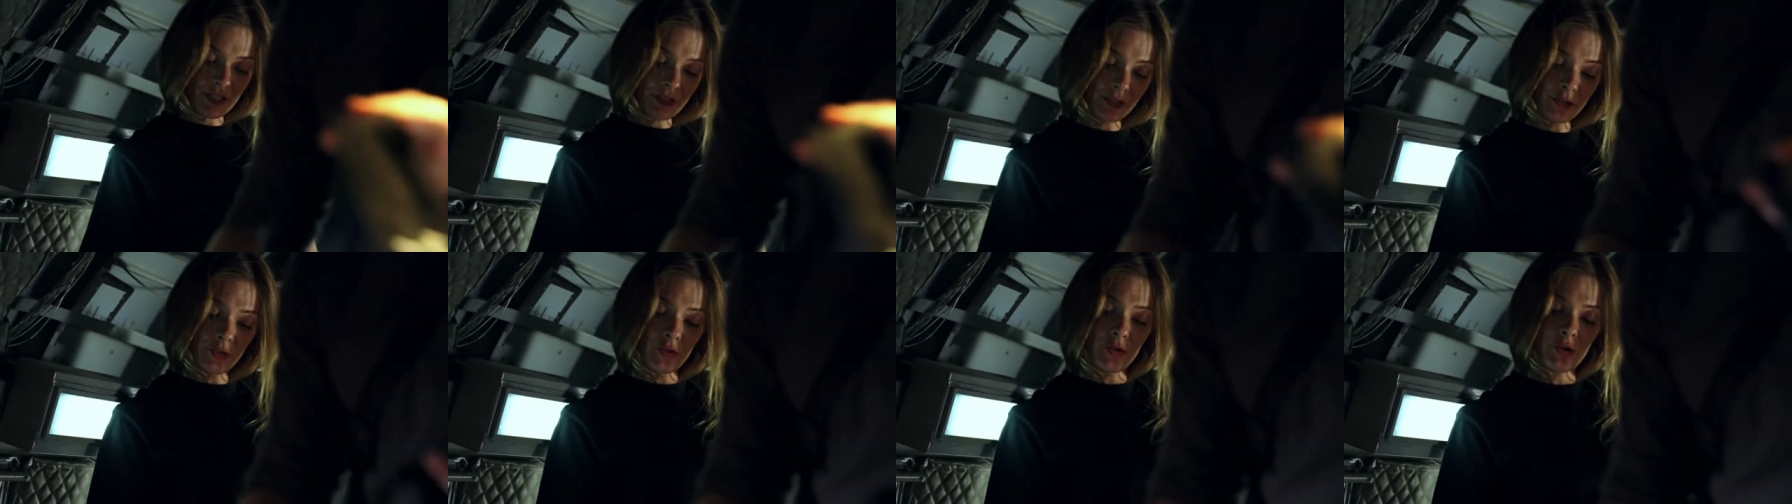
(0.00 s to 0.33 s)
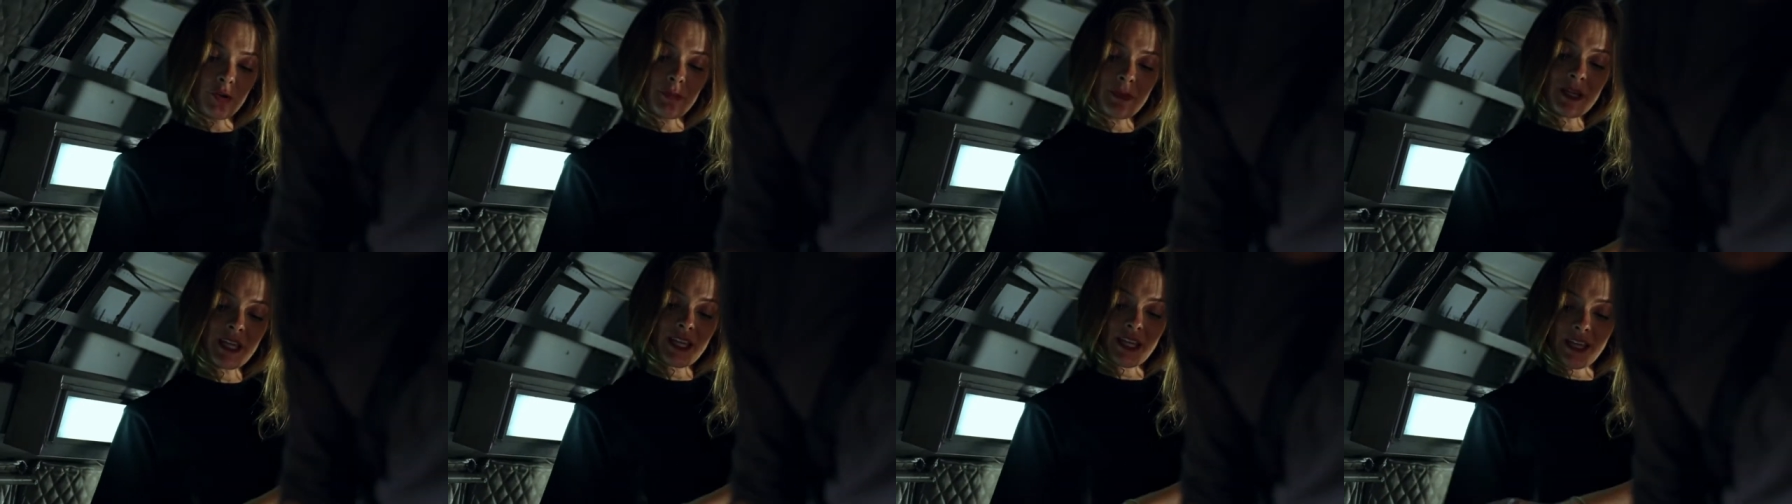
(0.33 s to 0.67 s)
to lure
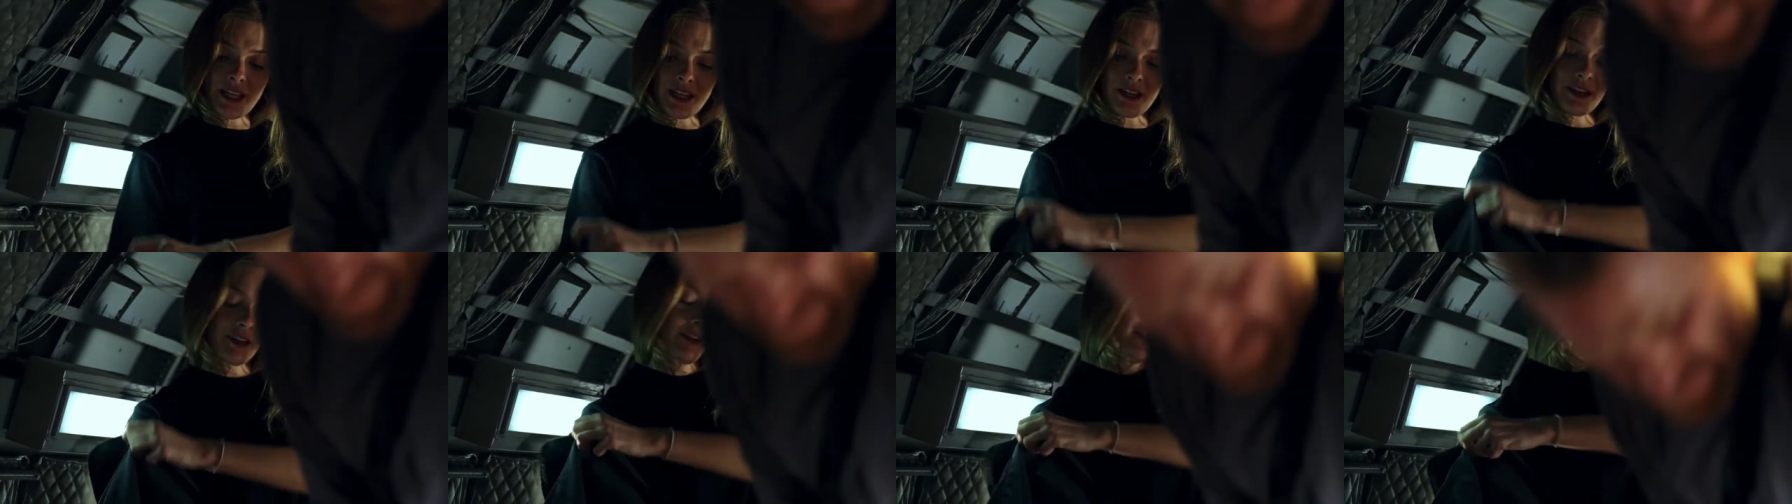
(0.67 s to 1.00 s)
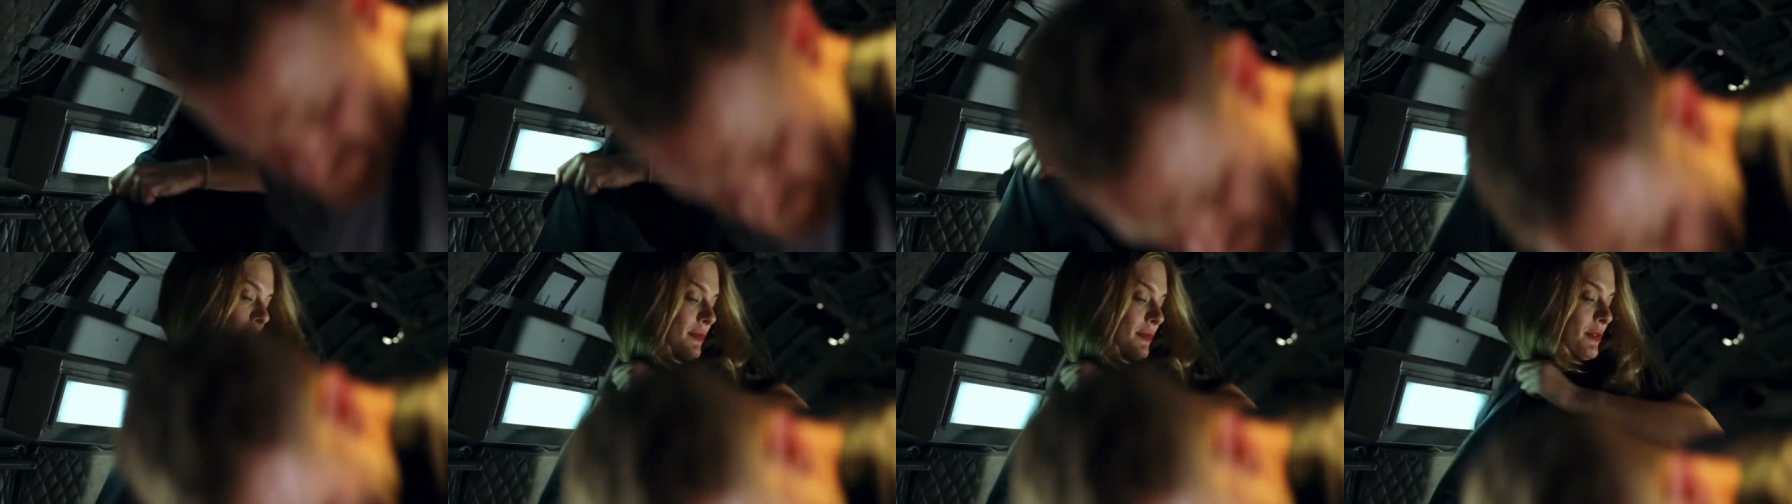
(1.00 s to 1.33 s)
me here
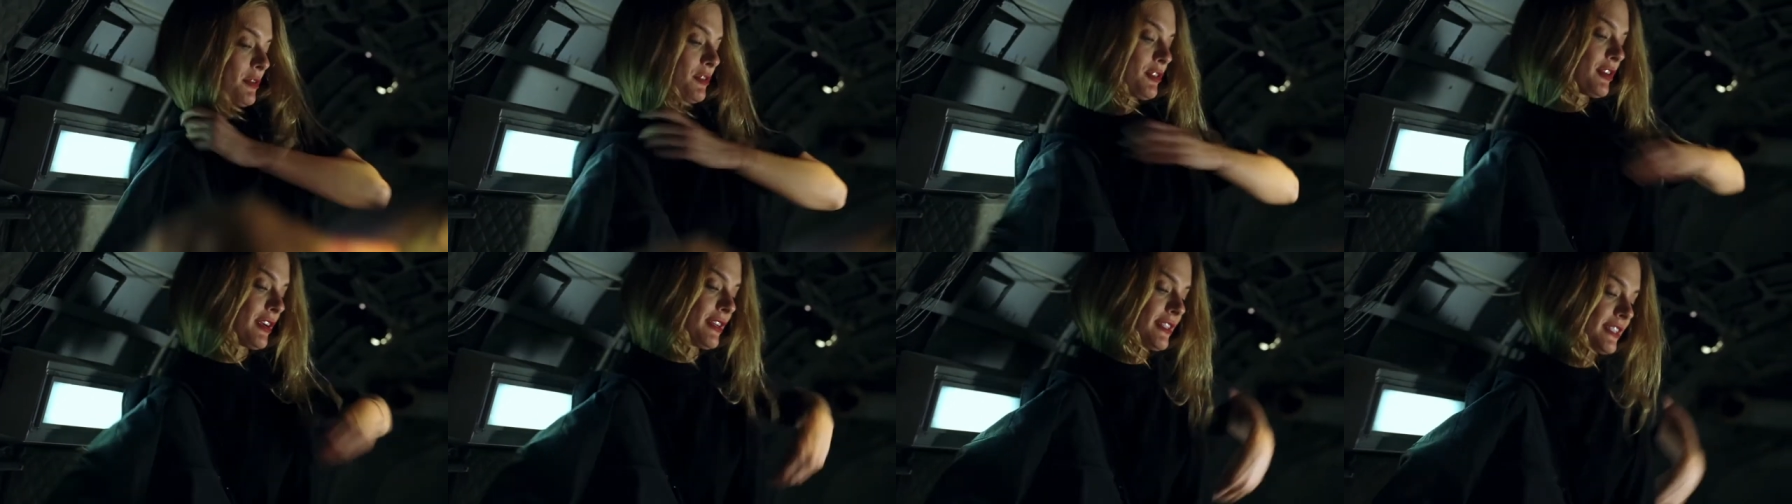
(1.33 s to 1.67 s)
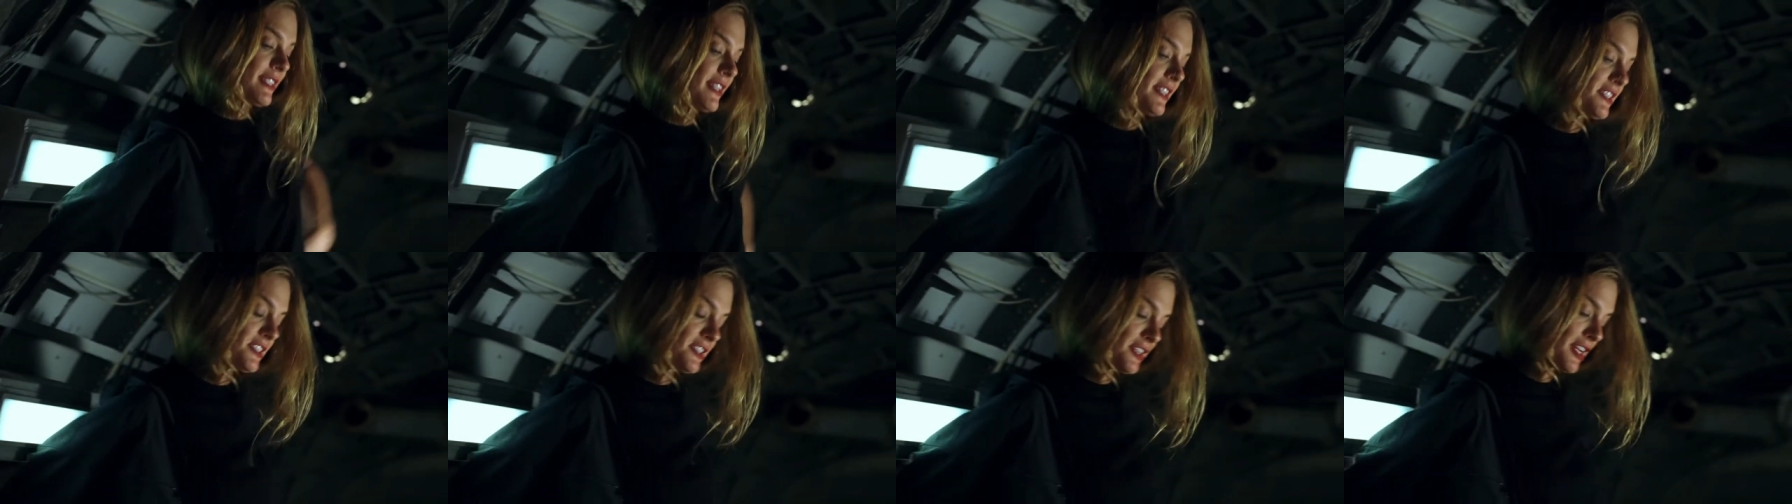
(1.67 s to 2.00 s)
from the
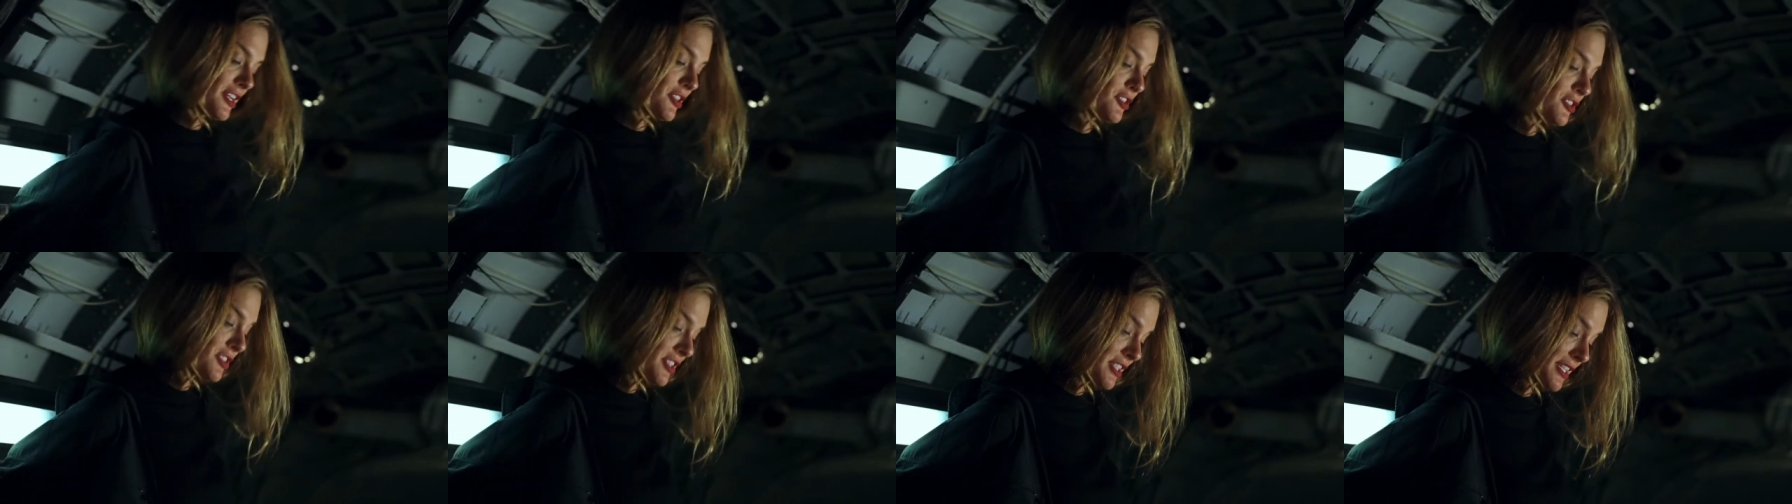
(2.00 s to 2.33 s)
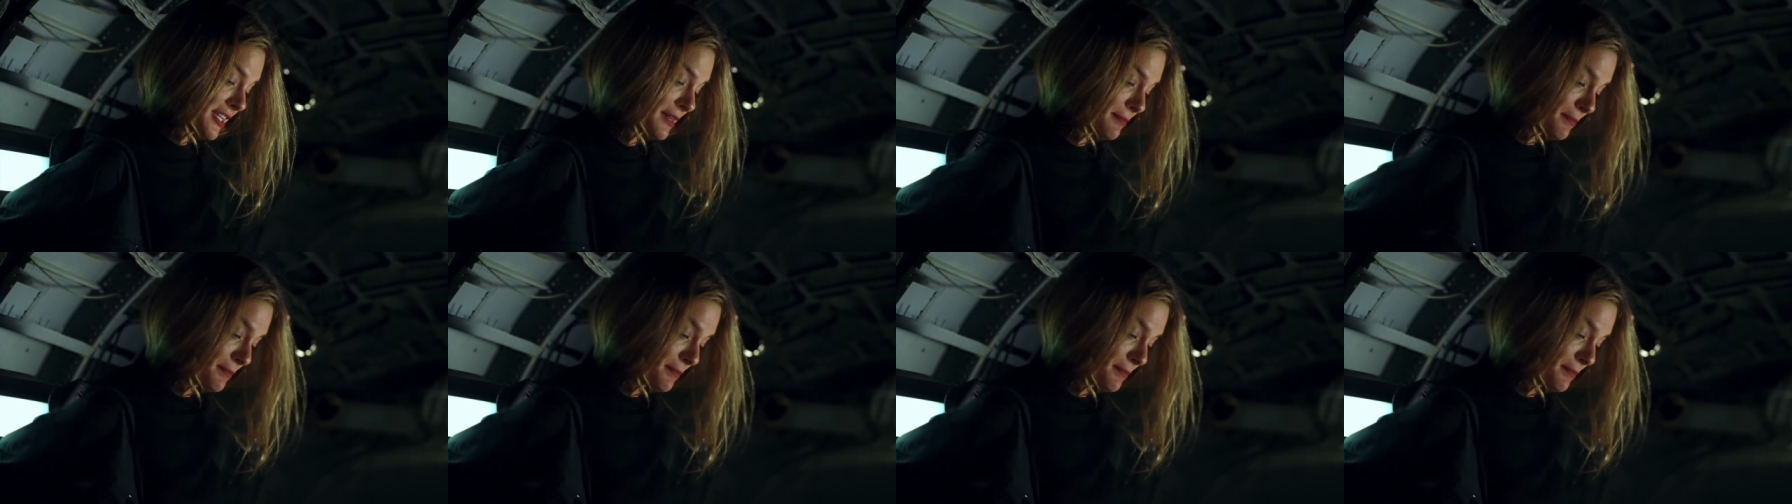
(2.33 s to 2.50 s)
translation agency in